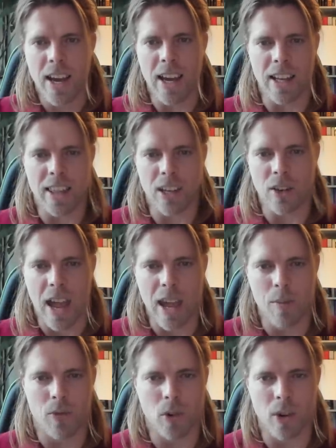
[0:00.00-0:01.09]
anything to
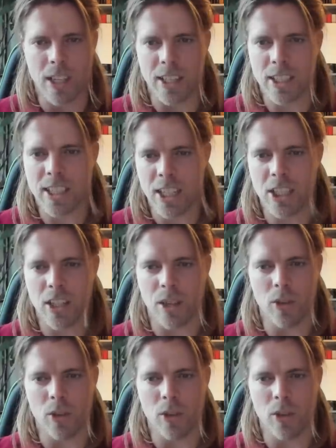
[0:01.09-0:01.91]
aim for each session,